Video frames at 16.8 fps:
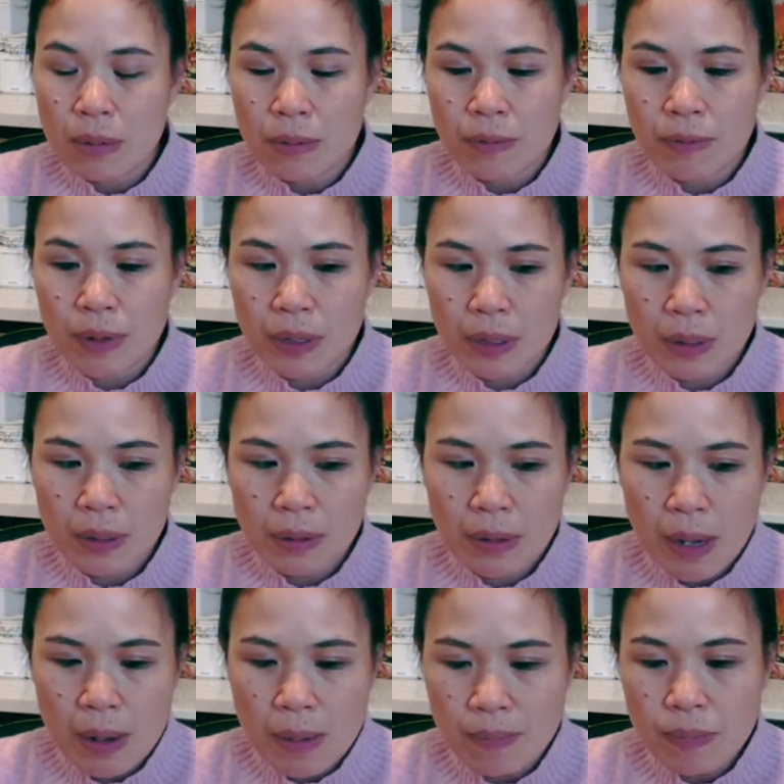very
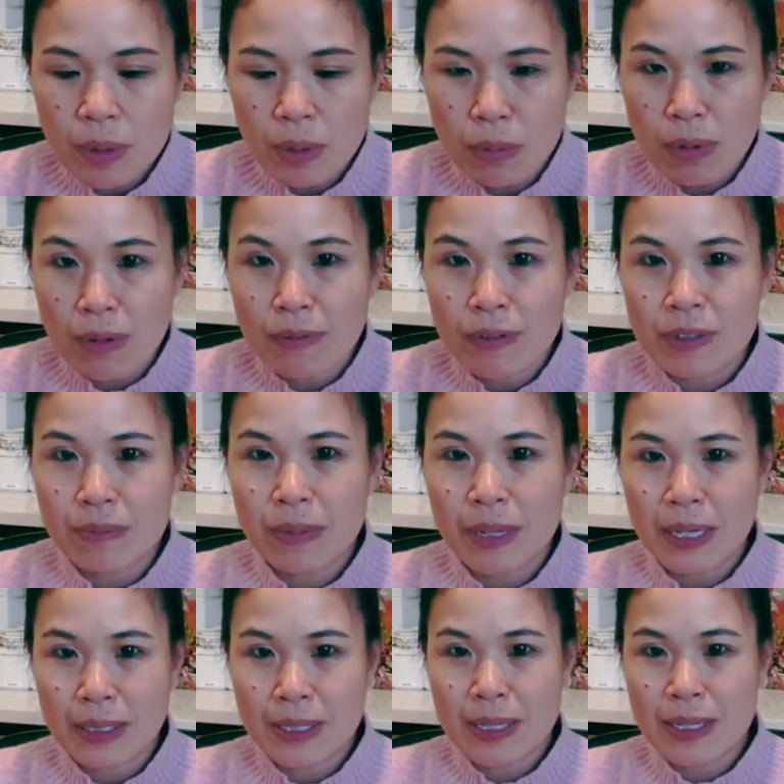well with
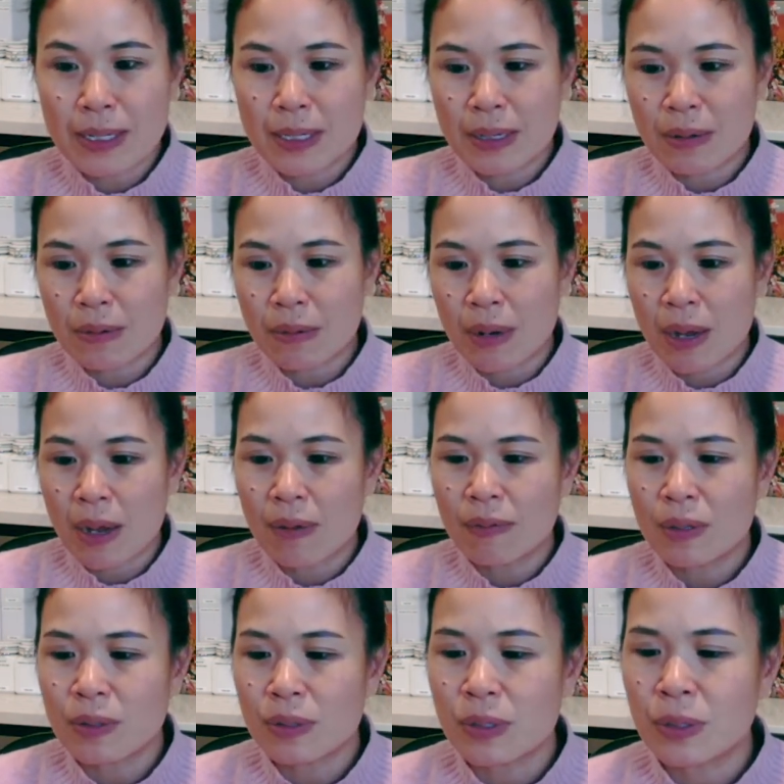black teas and what have
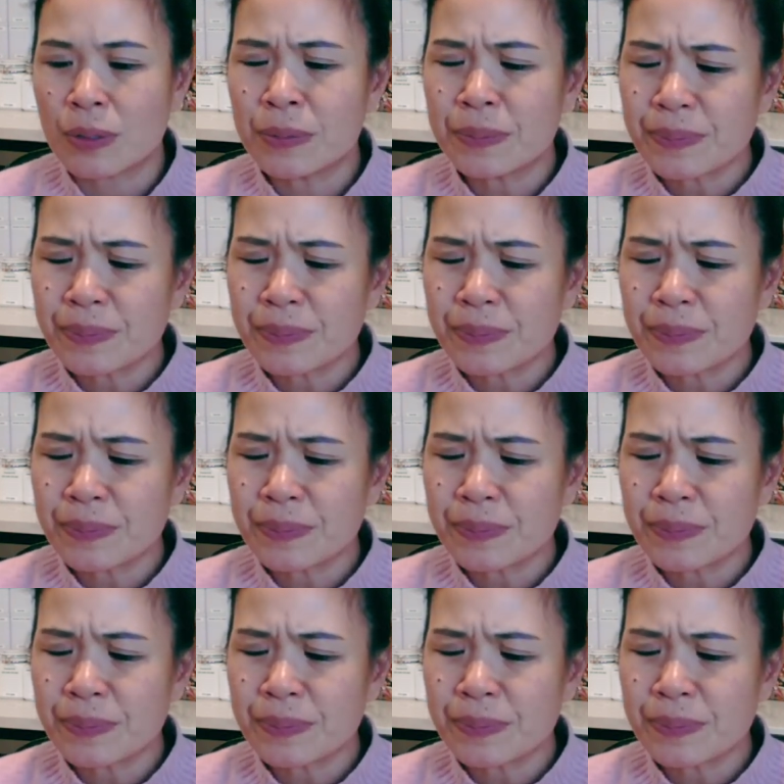you. So